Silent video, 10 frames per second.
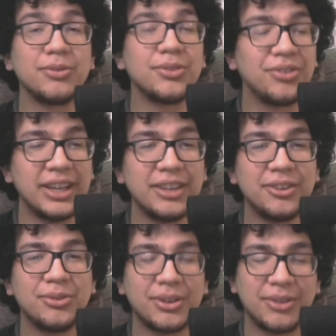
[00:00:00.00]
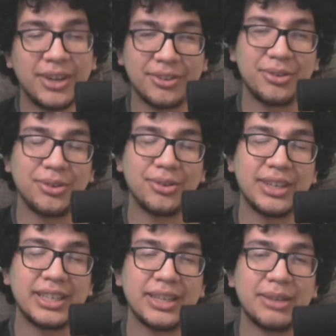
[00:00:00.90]
If you do not know what crowd control
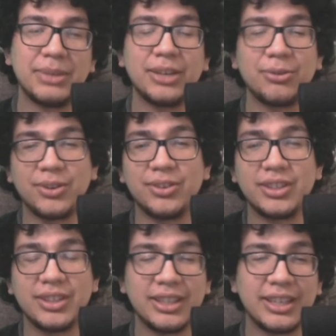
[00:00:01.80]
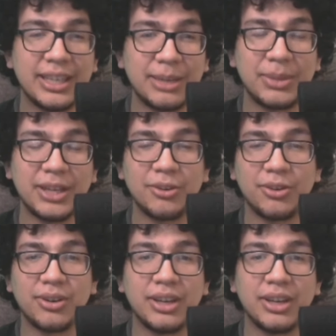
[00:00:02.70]
is, it means when you stun an enemy or